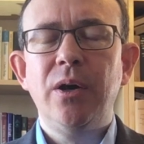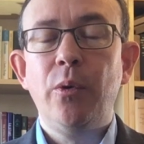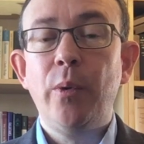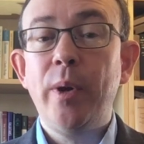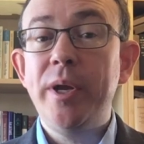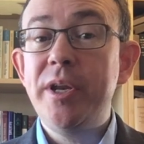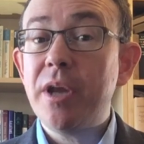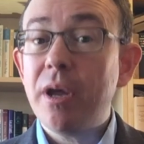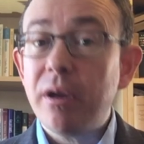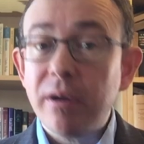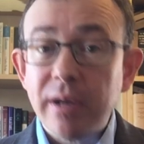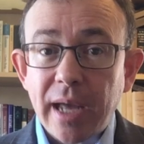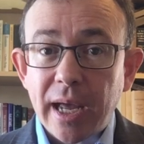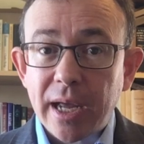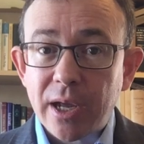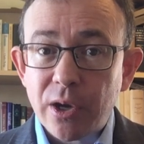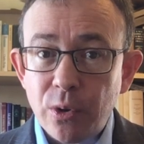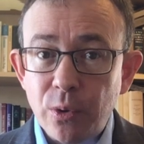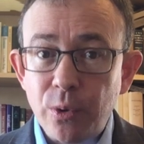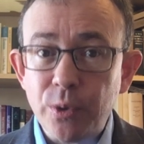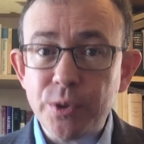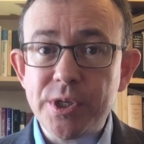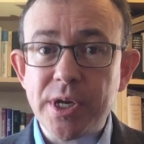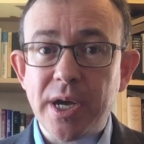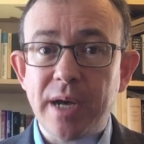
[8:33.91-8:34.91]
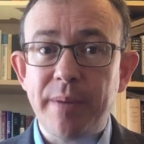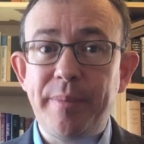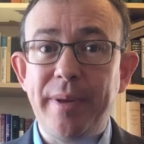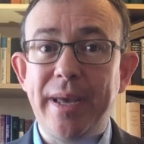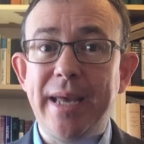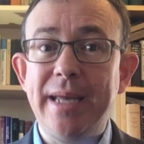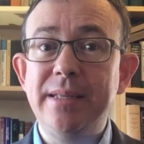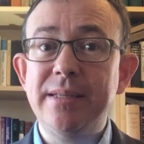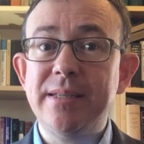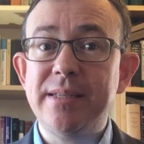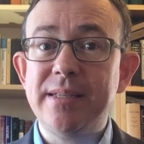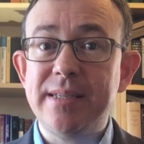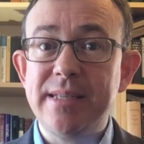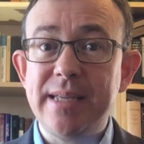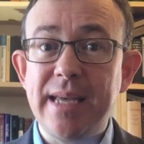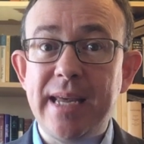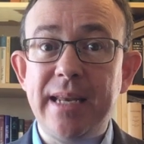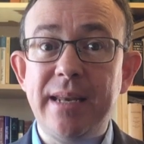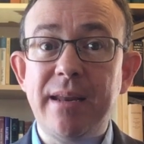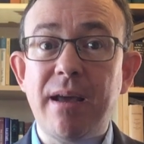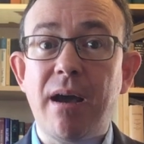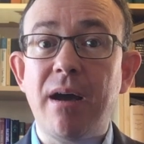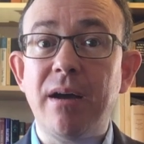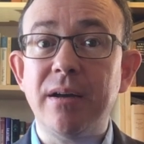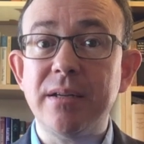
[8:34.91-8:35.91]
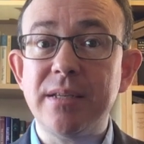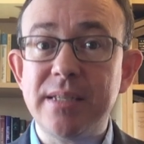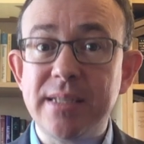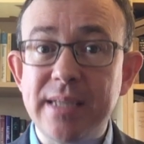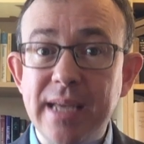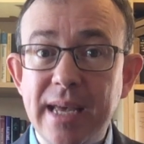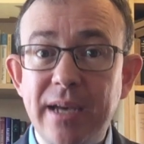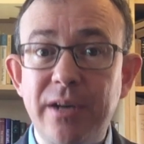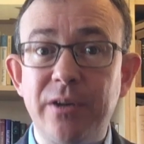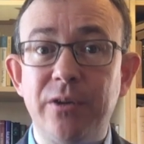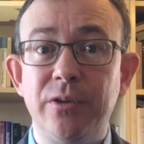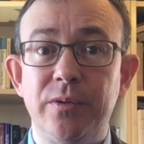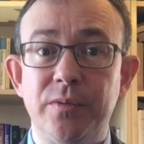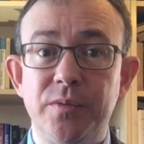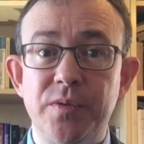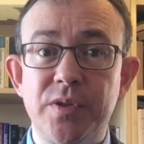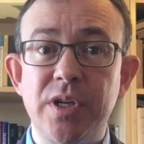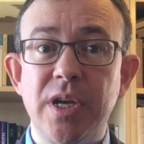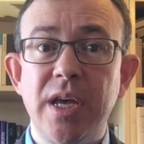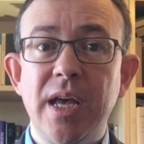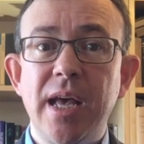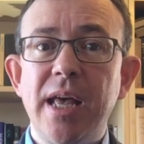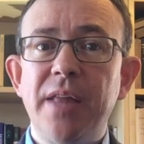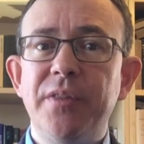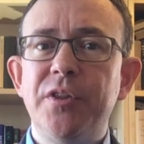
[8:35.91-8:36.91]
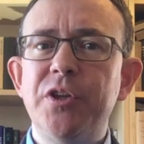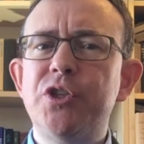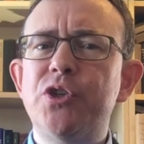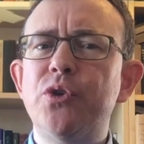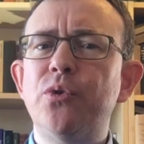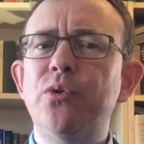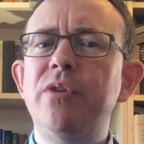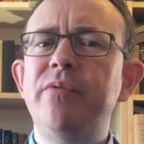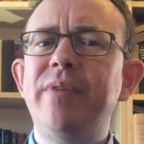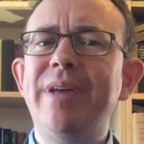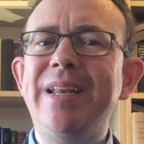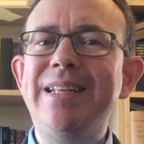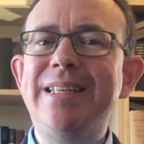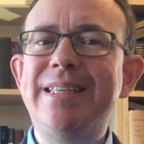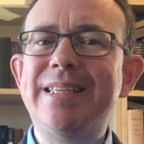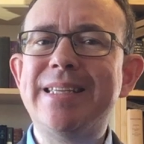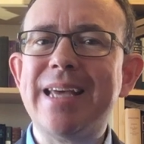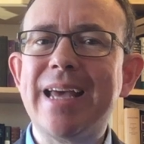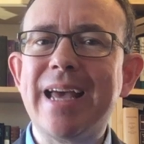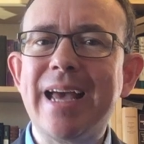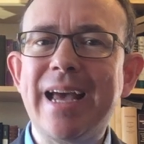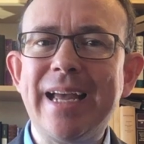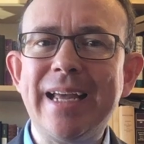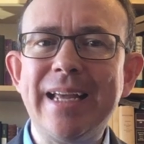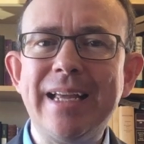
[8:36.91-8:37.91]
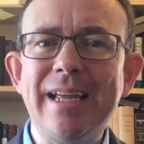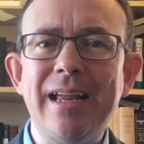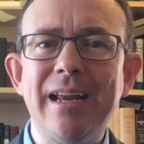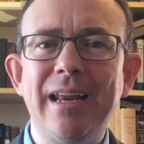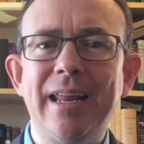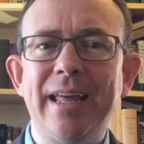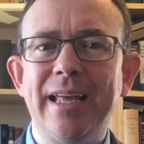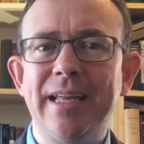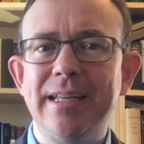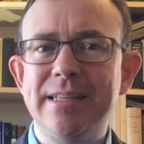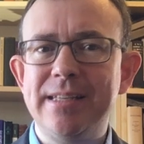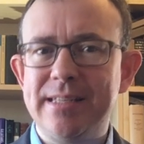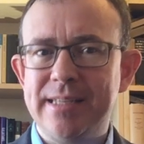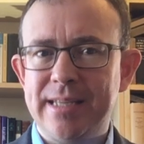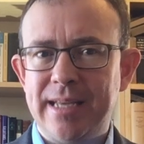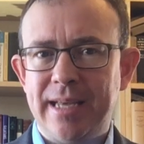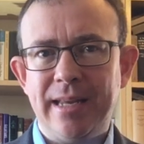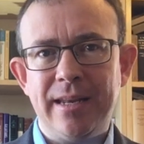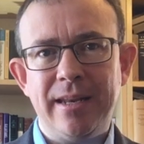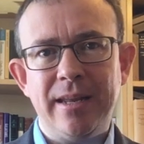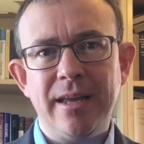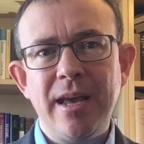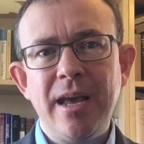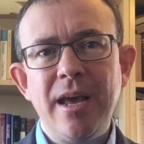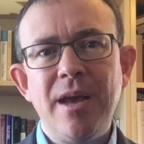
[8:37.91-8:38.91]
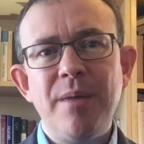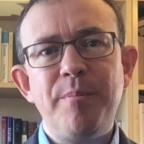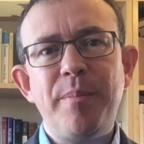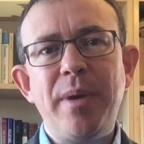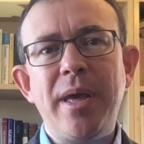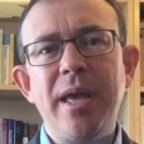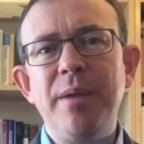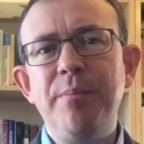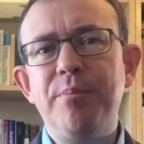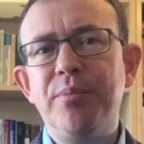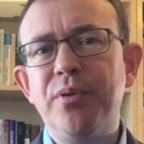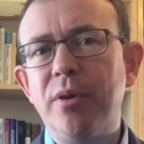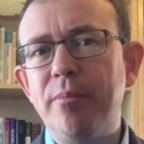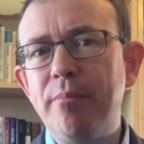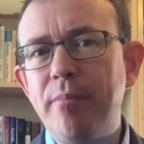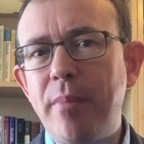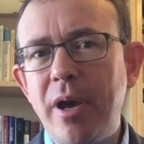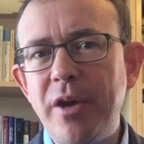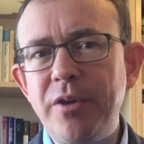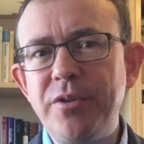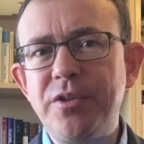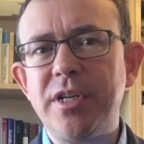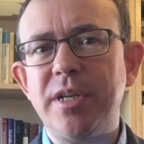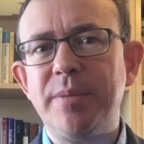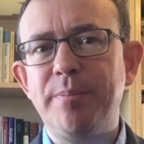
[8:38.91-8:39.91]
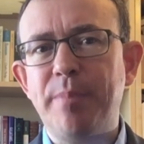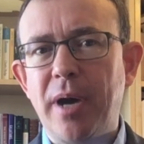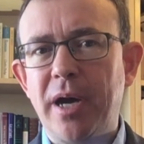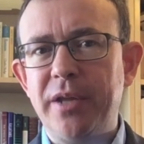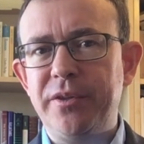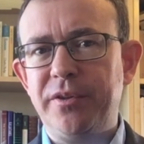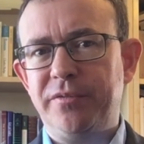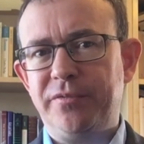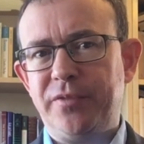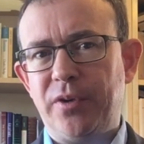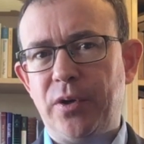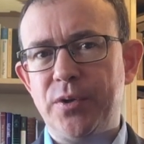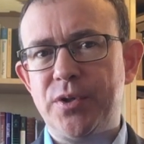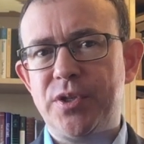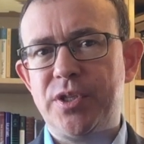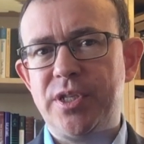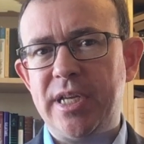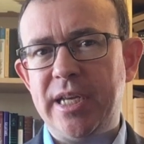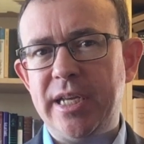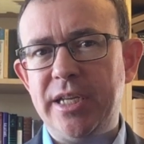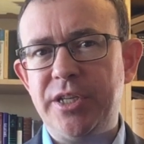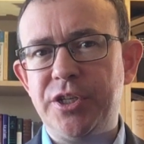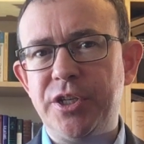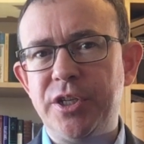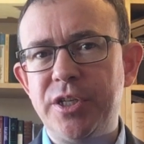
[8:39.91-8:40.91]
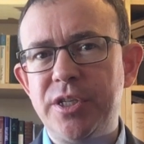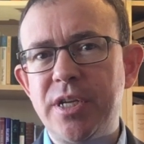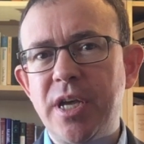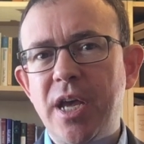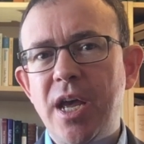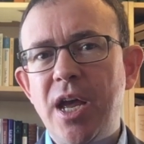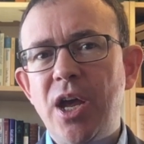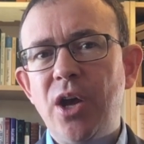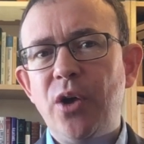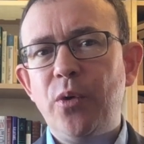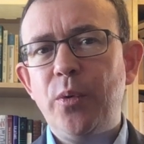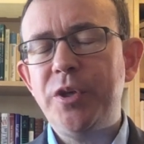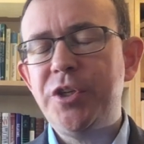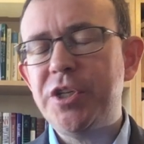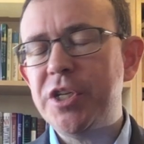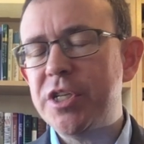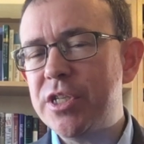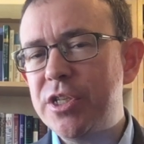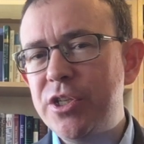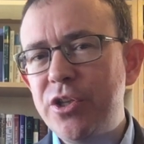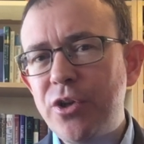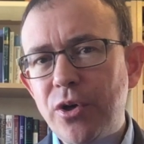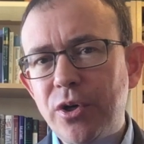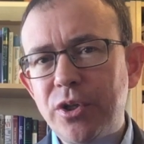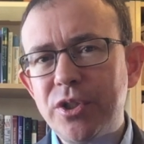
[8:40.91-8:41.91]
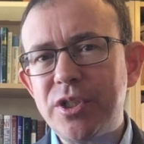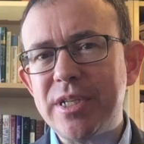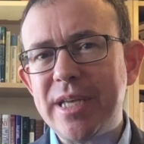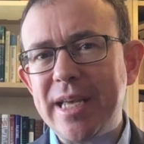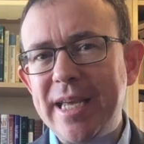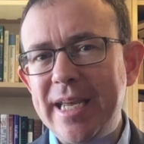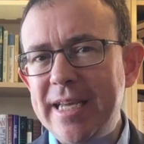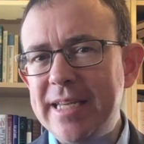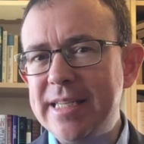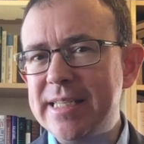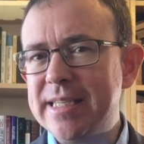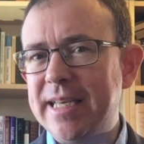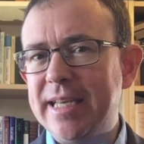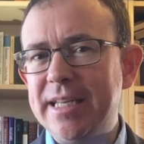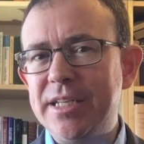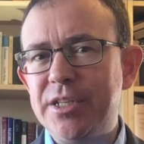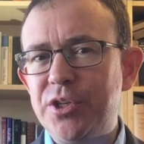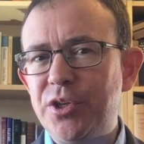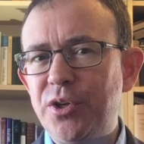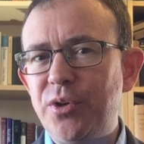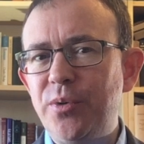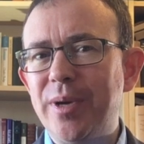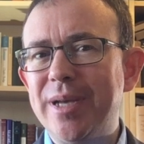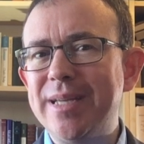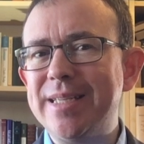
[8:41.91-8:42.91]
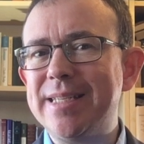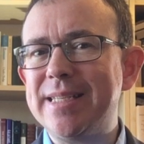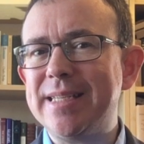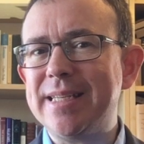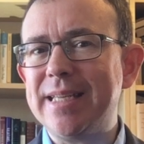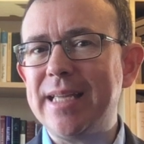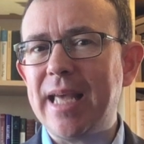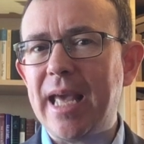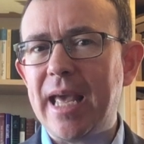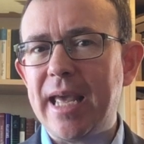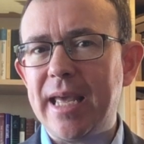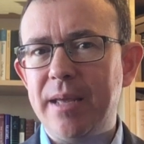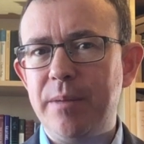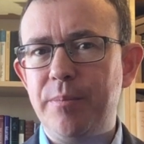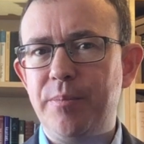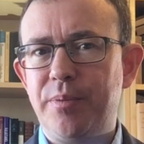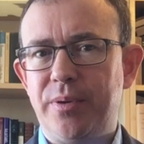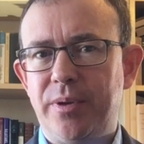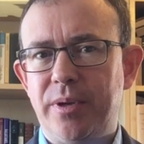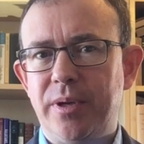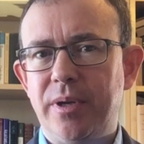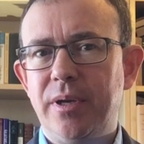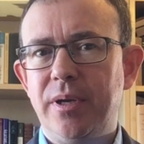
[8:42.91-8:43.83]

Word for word: we don't get caught up in sin ourselves, the sort of entangling sin being promoted by the false teachers, which is not easy to escape.